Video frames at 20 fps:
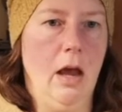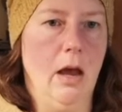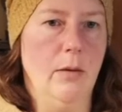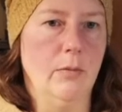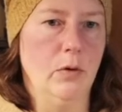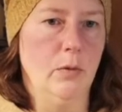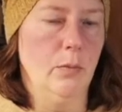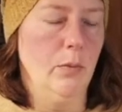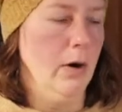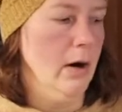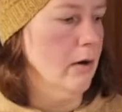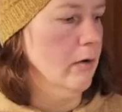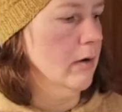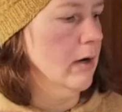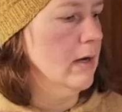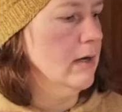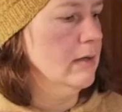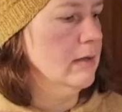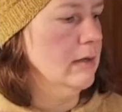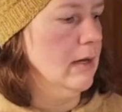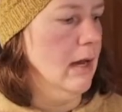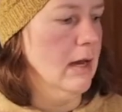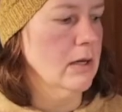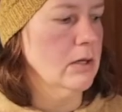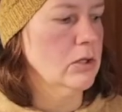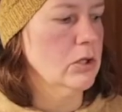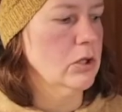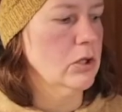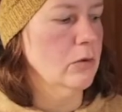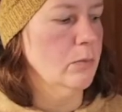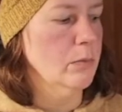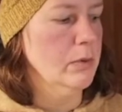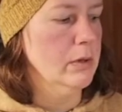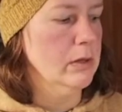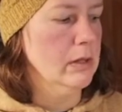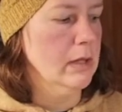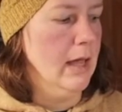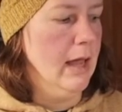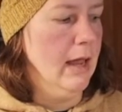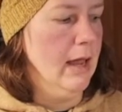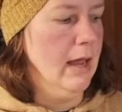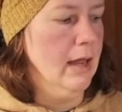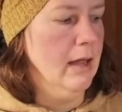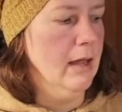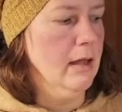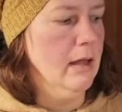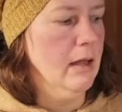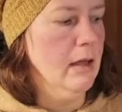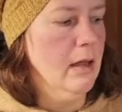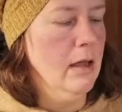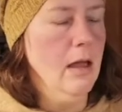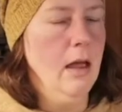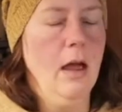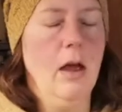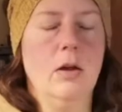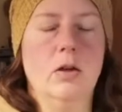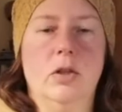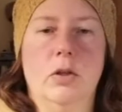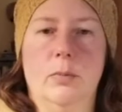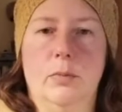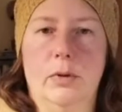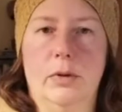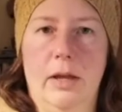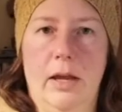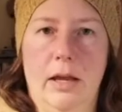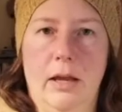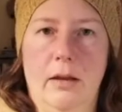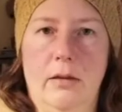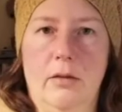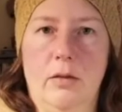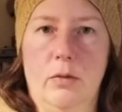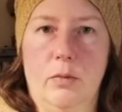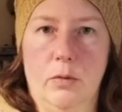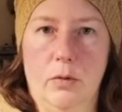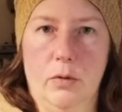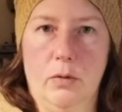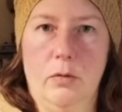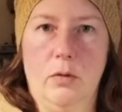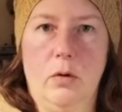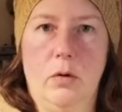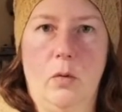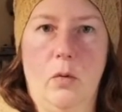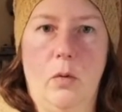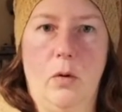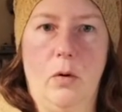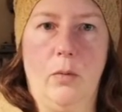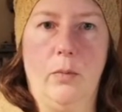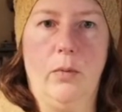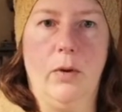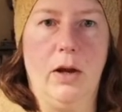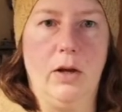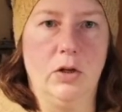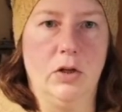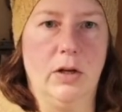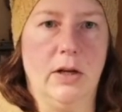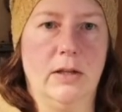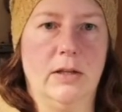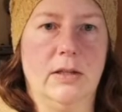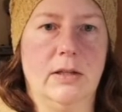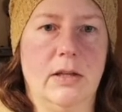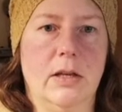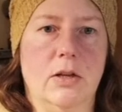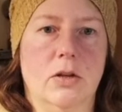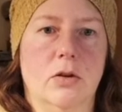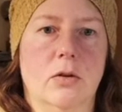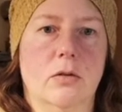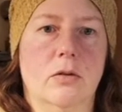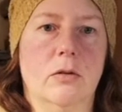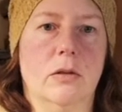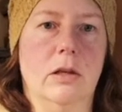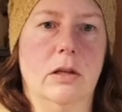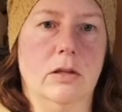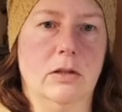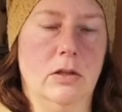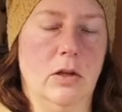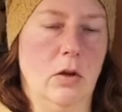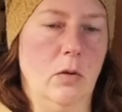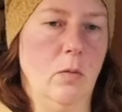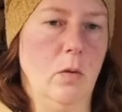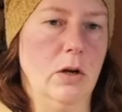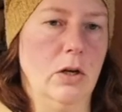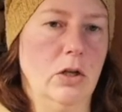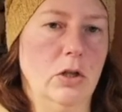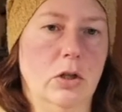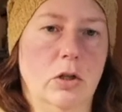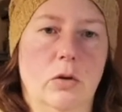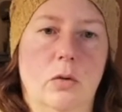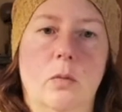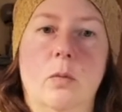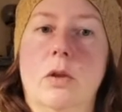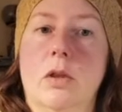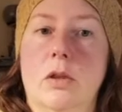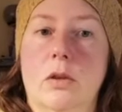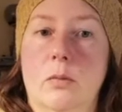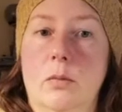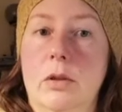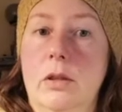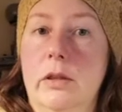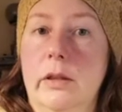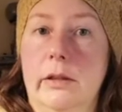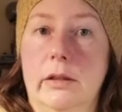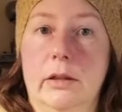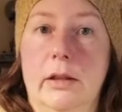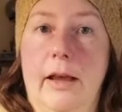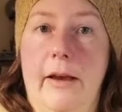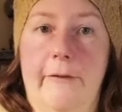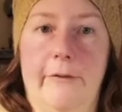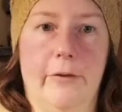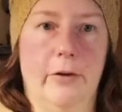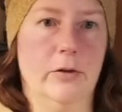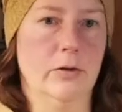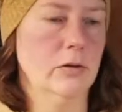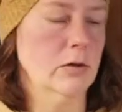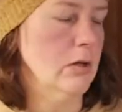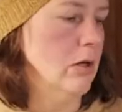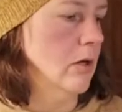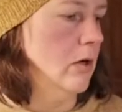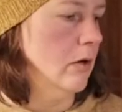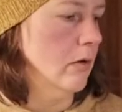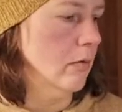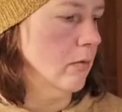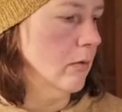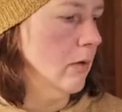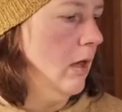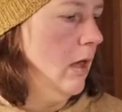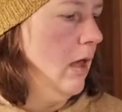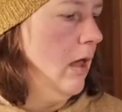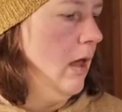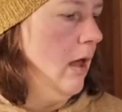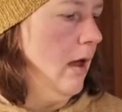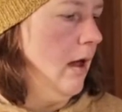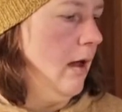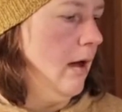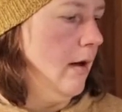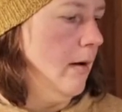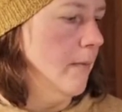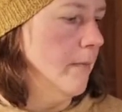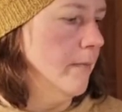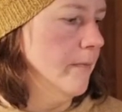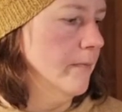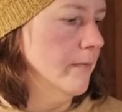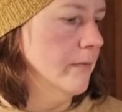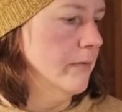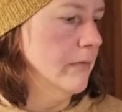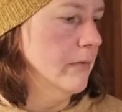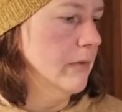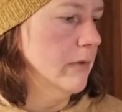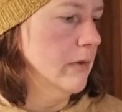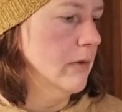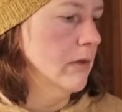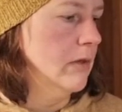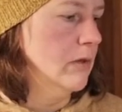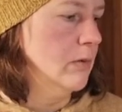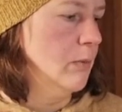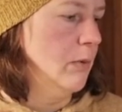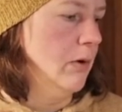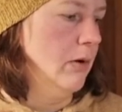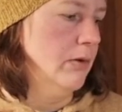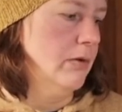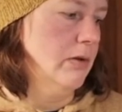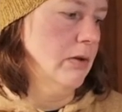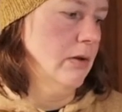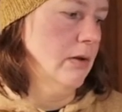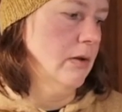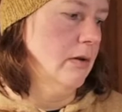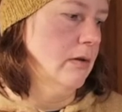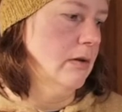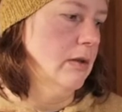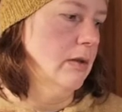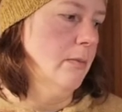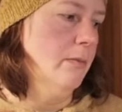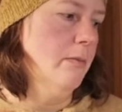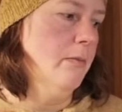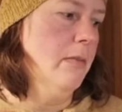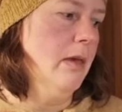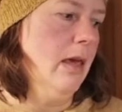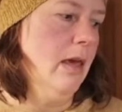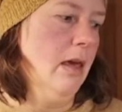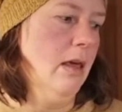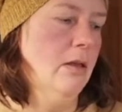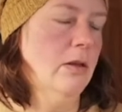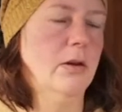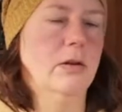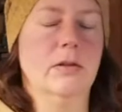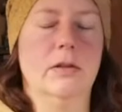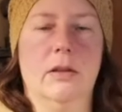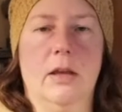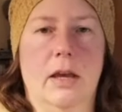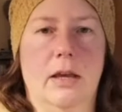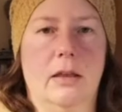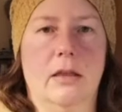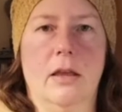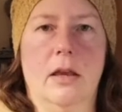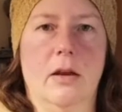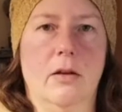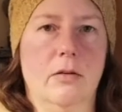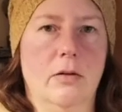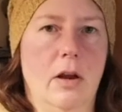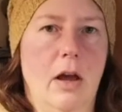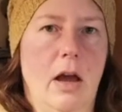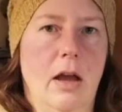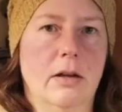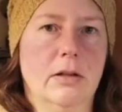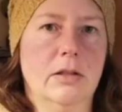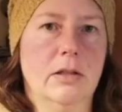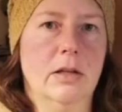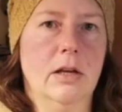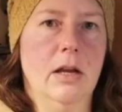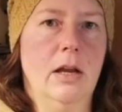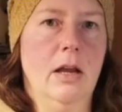your progress, and to play through your projects and your things that you want to do with little effort. You know, this person to me looks like they are not